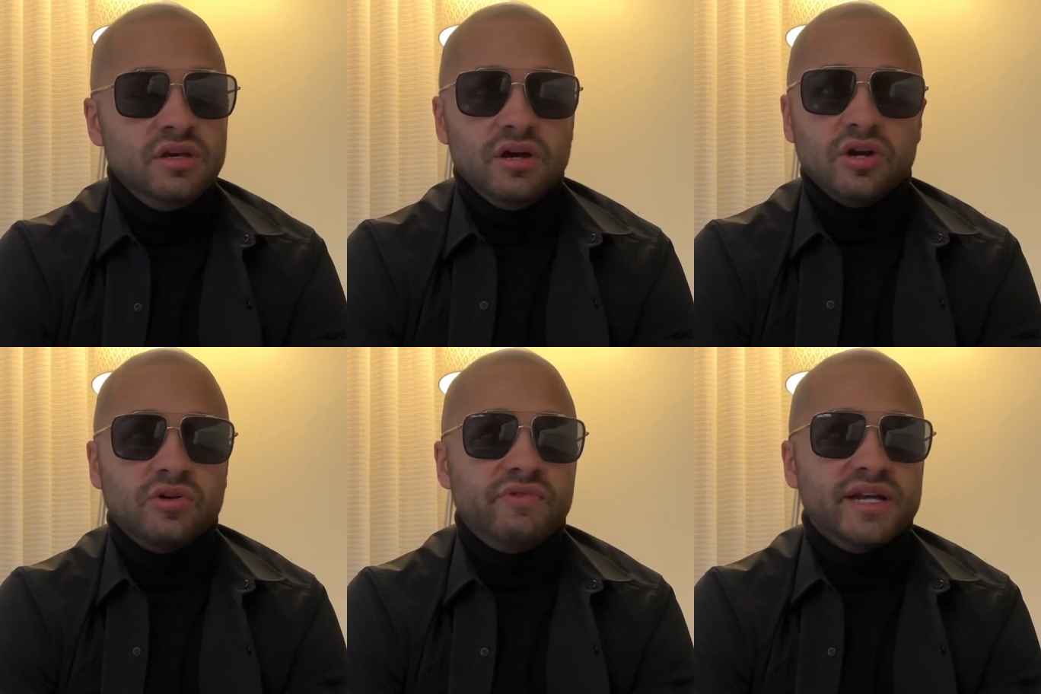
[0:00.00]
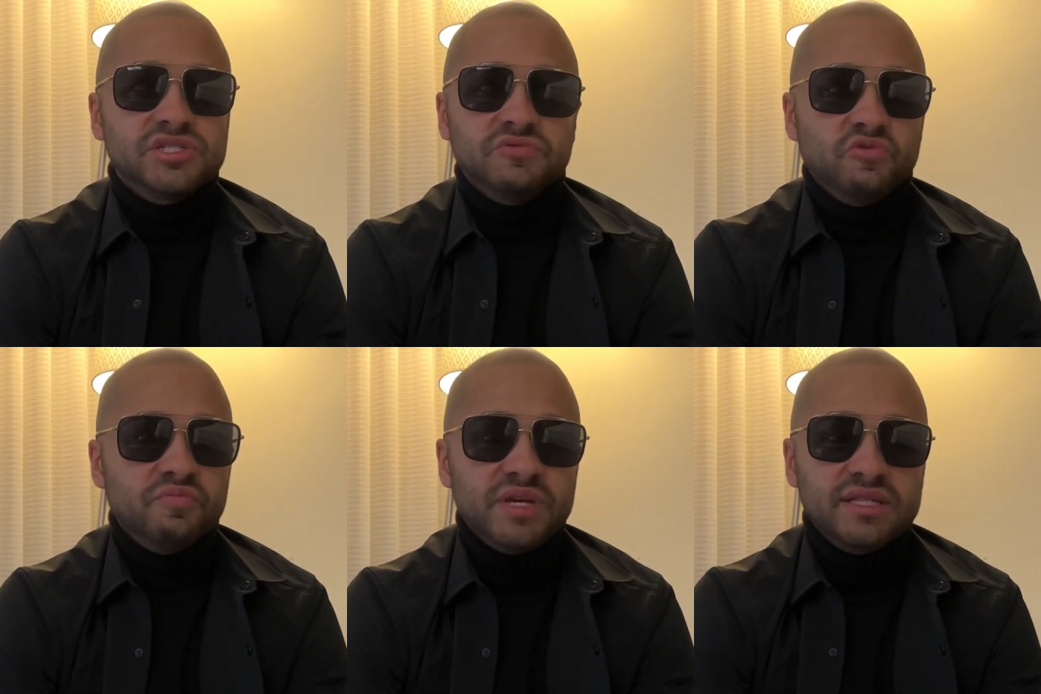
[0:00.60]
a correction
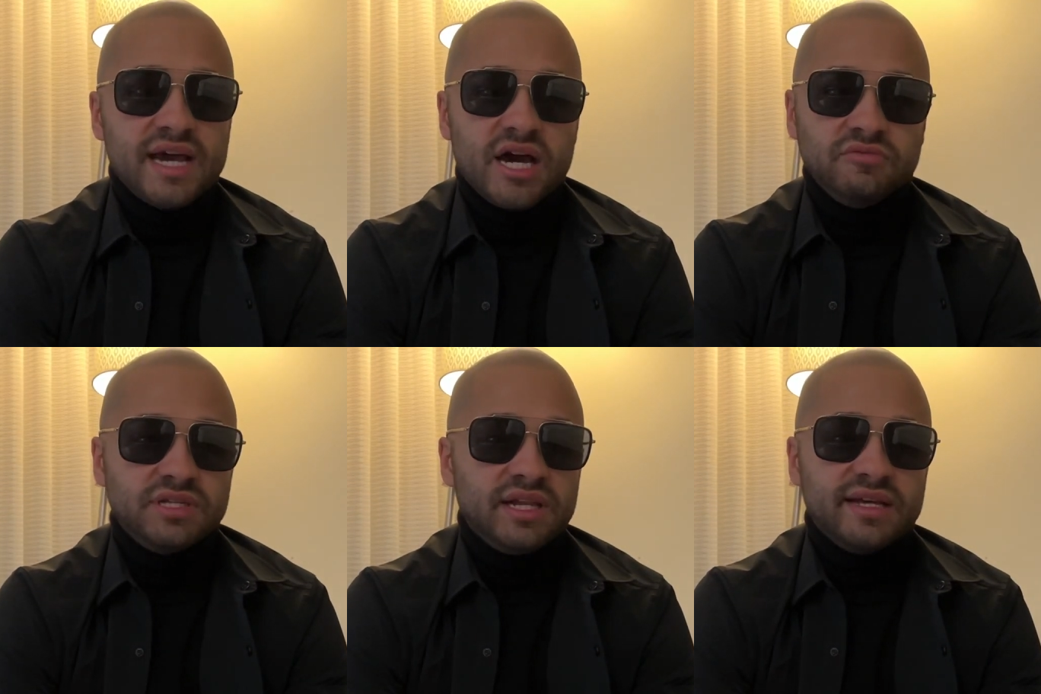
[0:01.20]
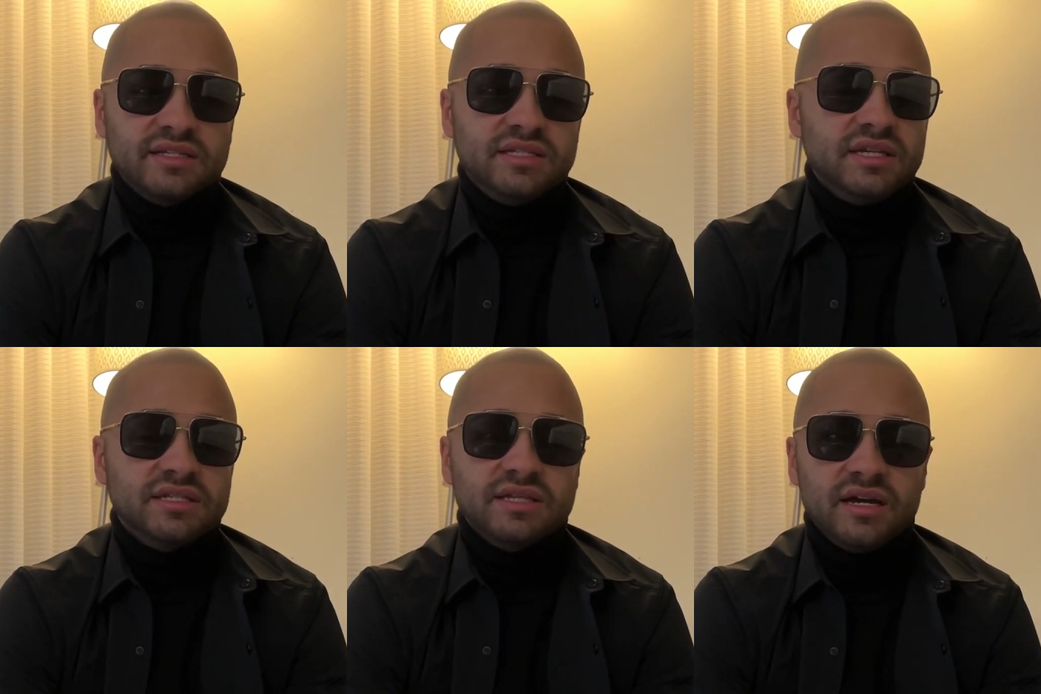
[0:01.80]
will be down to like
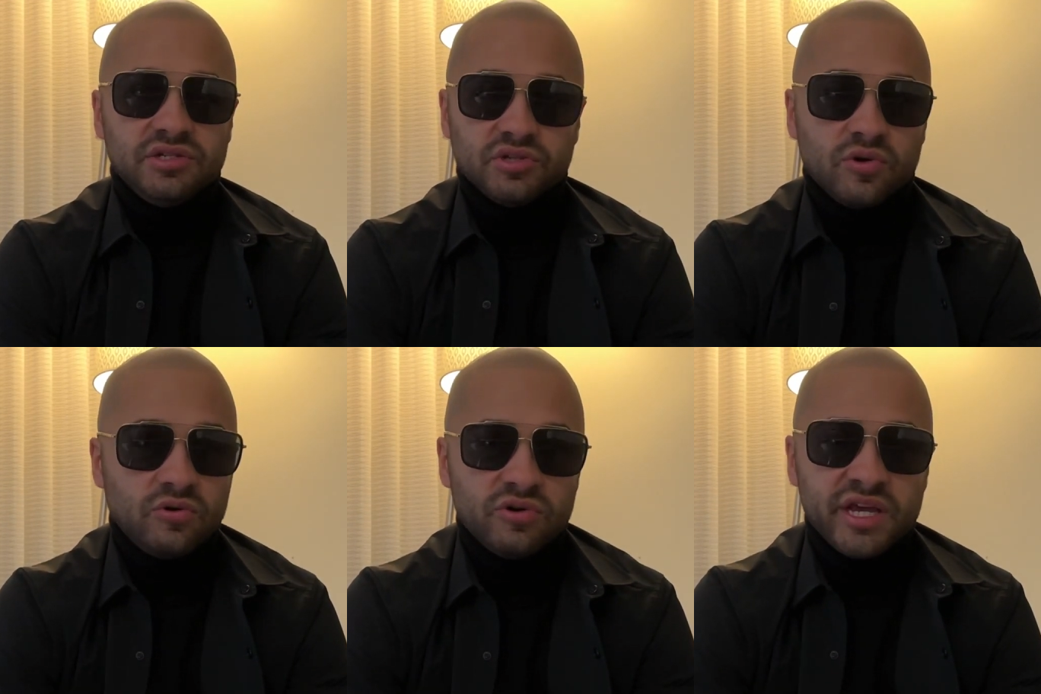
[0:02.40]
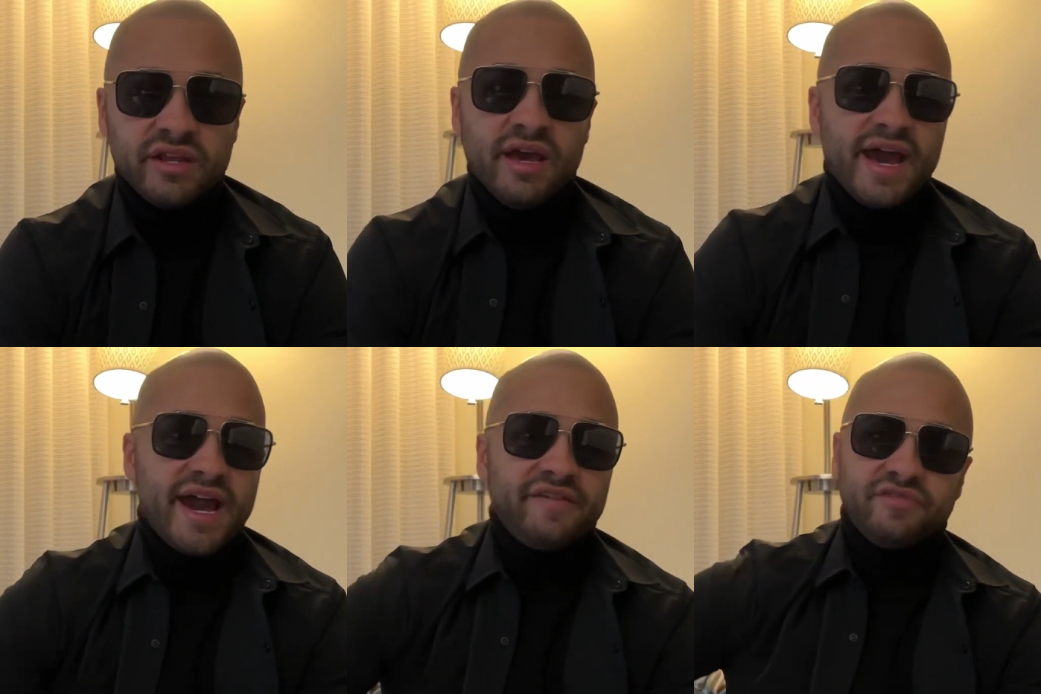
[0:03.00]
$6 a coin
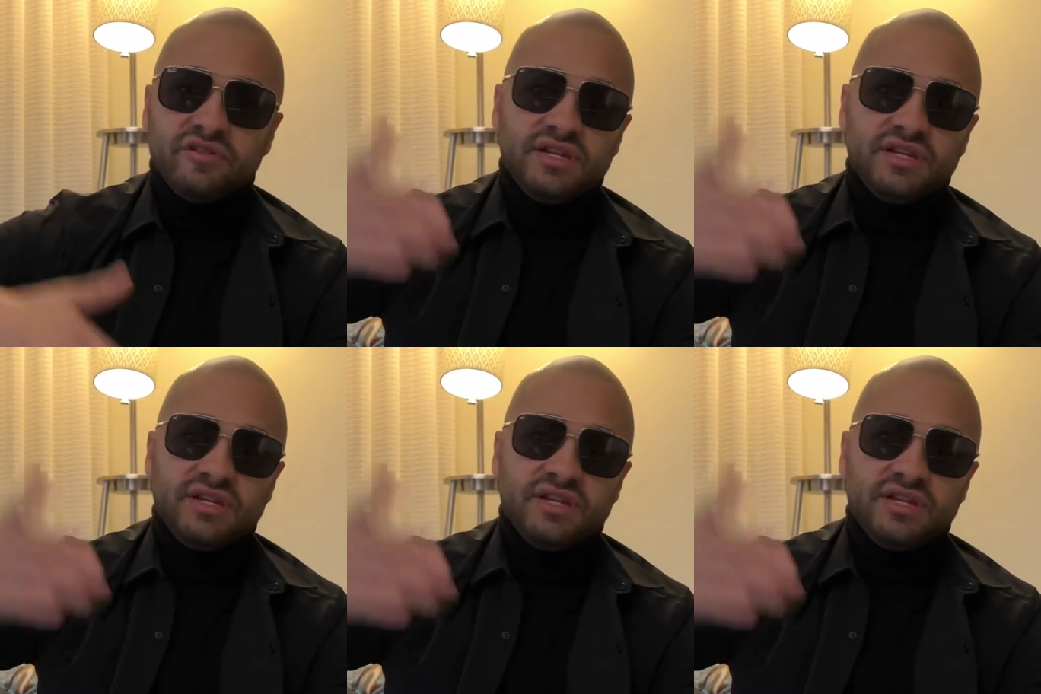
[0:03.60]
after,